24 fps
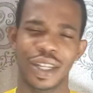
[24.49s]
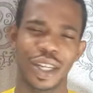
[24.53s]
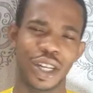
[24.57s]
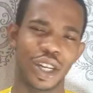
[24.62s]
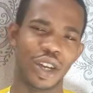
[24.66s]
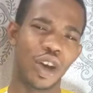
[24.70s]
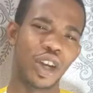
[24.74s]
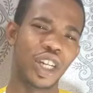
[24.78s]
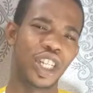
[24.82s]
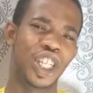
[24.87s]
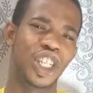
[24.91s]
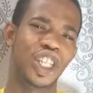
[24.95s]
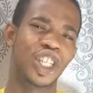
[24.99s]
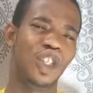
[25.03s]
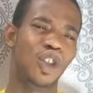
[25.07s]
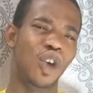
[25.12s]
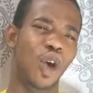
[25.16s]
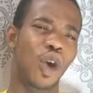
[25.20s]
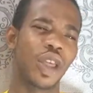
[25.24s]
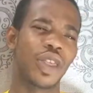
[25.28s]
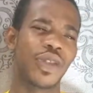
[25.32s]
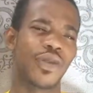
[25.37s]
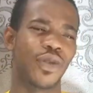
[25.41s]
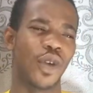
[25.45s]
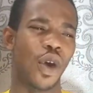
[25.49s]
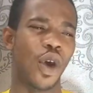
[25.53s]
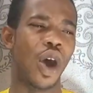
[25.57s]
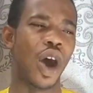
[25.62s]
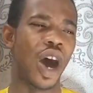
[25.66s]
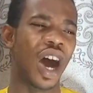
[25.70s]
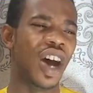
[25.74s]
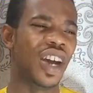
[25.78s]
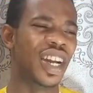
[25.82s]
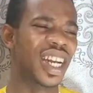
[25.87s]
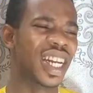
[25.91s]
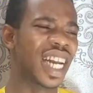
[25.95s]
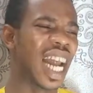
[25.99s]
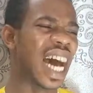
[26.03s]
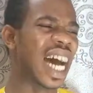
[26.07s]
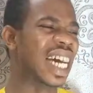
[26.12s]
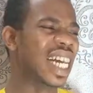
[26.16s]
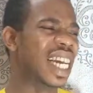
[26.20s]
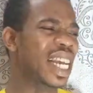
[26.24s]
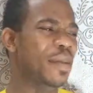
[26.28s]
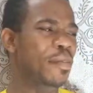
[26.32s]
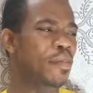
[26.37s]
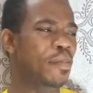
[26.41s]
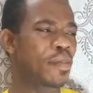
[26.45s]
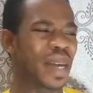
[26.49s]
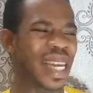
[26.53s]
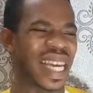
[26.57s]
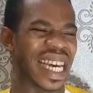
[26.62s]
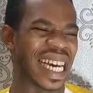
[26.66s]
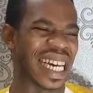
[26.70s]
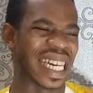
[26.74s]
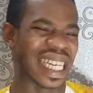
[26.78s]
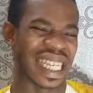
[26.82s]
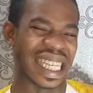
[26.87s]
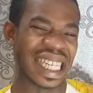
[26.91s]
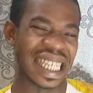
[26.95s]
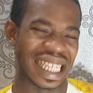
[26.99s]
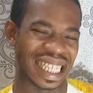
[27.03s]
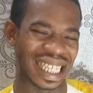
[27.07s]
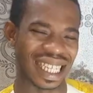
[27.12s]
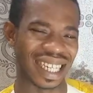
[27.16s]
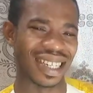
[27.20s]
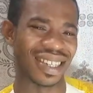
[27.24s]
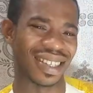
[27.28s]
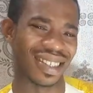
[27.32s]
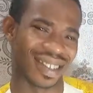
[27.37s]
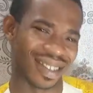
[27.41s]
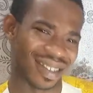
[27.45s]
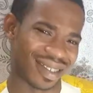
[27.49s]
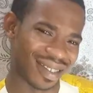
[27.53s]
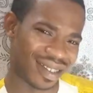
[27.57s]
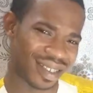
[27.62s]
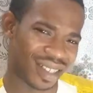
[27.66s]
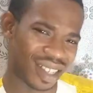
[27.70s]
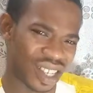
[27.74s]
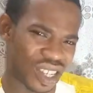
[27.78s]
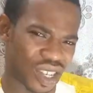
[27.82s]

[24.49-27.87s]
not just for ordinary mere Christians,